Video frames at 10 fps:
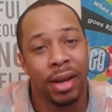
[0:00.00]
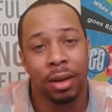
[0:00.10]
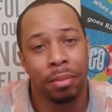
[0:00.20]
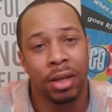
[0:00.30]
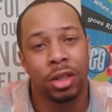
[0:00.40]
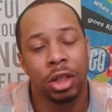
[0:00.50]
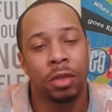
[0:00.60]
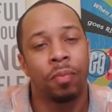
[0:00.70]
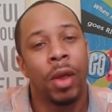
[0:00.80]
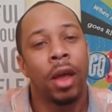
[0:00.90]
But as I
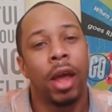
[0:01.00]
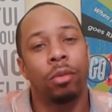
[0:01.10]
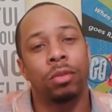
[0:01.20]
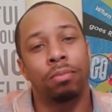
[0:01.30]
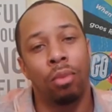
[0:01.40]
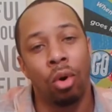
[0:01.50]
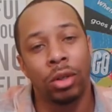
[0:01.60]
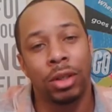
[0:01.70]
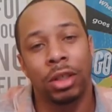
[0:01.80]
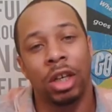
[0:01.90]
mentioned, it was
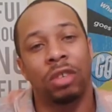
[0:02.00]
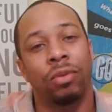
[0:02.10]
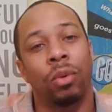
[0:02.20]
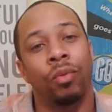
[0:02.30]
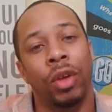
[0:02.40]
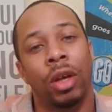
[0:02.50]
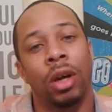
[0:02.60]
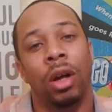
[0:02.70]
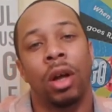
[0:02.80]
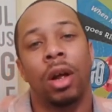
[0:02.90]
more successful
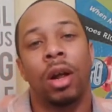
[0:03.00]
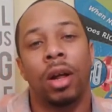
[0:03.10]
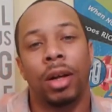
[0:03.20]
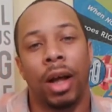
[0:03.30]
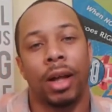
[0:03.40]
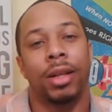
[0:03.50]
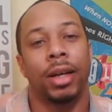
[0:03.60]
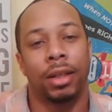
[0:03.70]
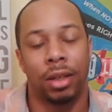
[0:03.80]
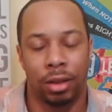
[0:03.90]
via
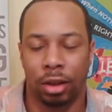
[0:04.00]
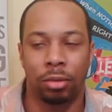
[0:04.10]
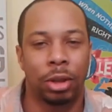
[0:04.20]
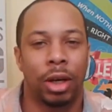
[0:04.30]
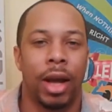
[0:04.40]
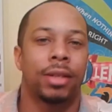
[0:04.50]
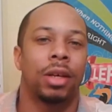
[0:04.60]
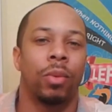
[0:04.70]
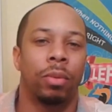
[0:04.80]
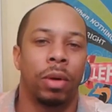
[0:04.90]
connect, excuse me,
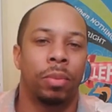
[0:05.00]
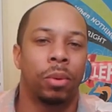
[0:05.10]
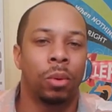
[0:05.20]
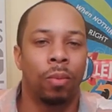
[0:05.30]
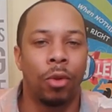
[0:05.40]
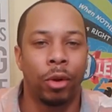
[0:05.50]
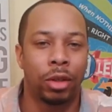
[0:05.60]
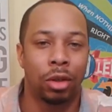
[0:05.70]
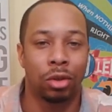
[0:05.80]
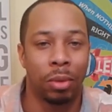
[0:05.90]
connecting with people on
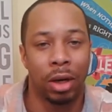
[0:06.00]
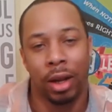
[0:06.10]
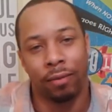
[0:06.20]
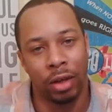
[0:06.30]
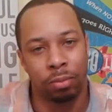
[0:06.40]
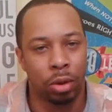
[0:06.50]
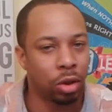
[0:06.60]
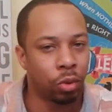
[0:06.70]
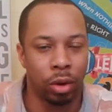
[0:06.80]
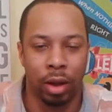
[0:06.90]
social media like Facebook
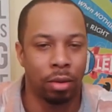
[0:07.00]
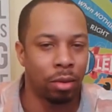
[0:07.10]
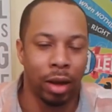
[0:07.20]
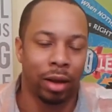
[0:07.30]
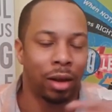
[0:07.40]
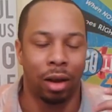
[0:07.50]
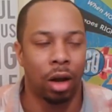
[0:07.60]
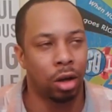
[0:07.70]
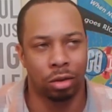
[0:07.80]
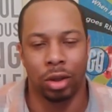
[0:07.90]
and Twitter. They were like
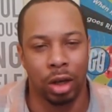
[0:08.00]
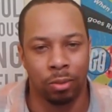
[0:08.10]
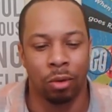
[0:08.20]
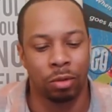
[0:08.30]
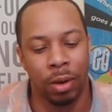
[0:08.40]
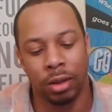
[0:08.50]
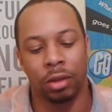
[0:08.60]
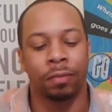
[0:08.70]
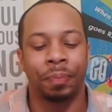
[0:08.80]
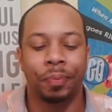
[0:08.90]
100 times more
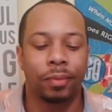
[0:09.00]
responsive.